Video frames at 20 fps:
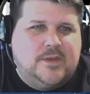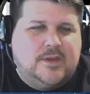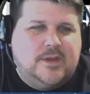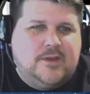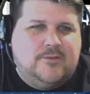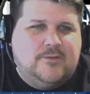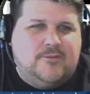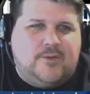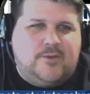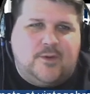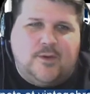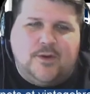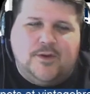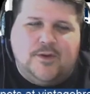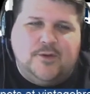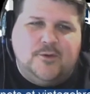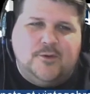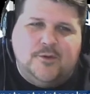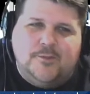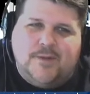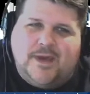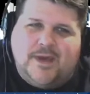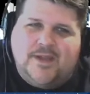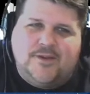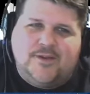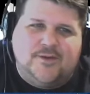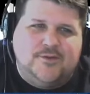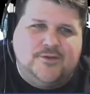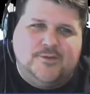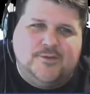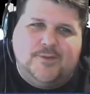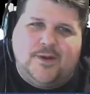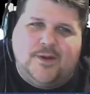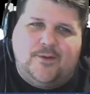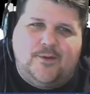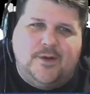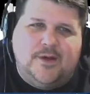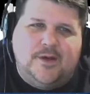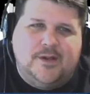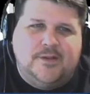If you hear dueling banjos, you better
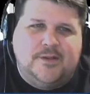run.